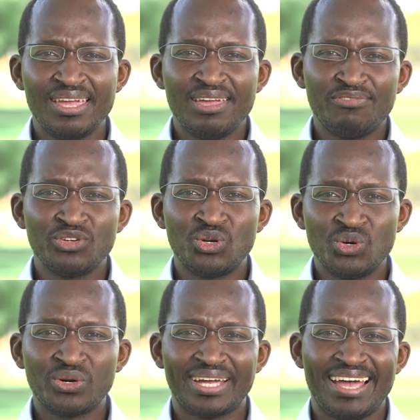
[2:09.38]
If you
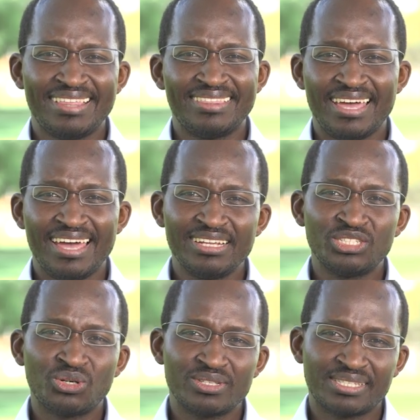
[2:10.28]
look at the
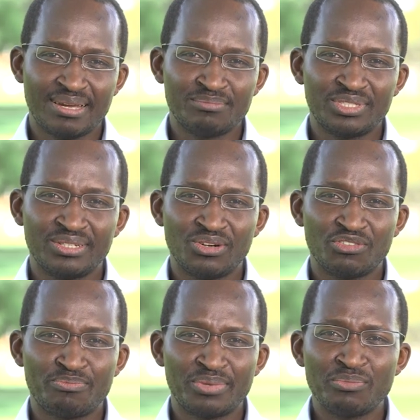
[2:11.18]
energy consumption
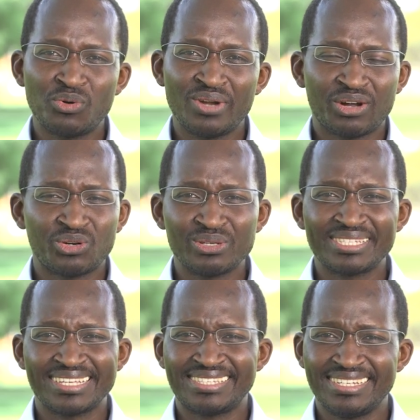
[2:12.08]
of people
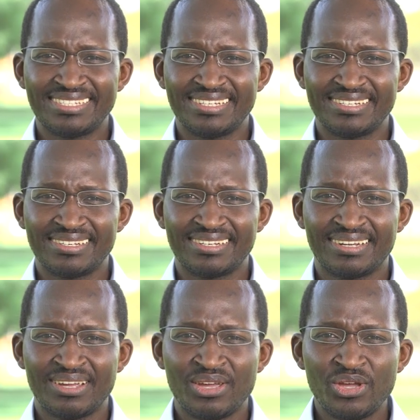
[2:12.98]
across a city,
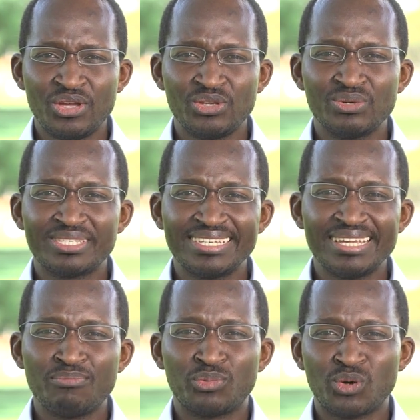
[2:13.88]
you
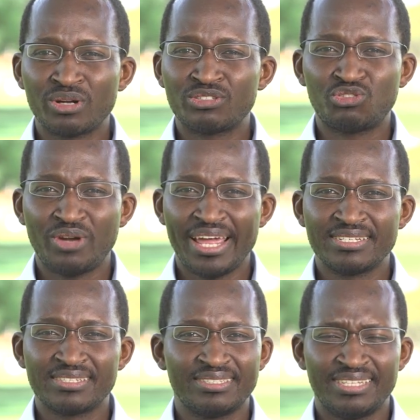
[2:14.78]
see broad
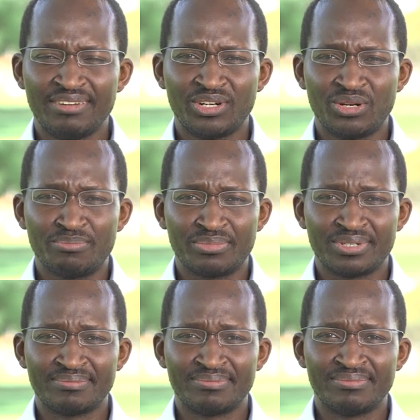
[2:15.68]
trends develop.
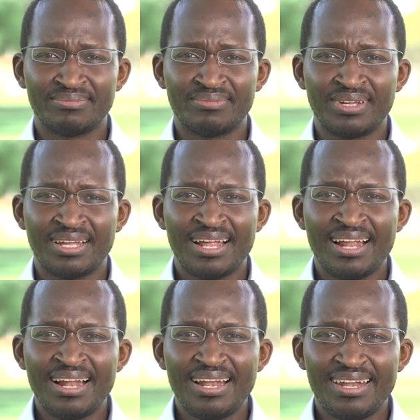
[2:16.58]

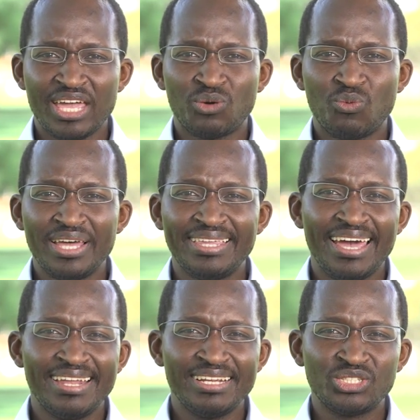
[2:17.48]
Like where
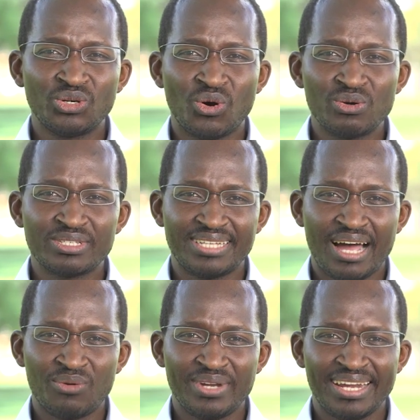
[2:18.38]
the energy goes
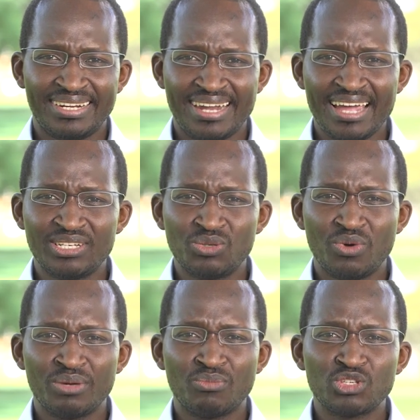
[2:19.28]
down at night
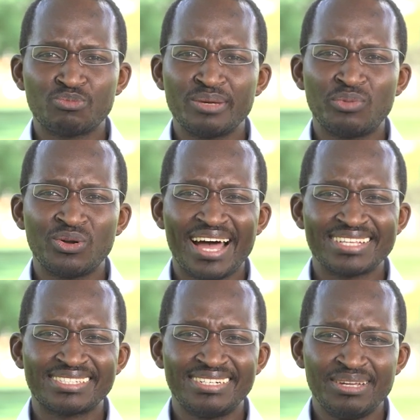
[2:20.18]
when most people are
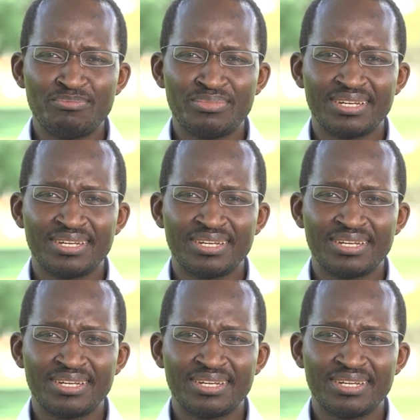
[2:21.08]
asleep,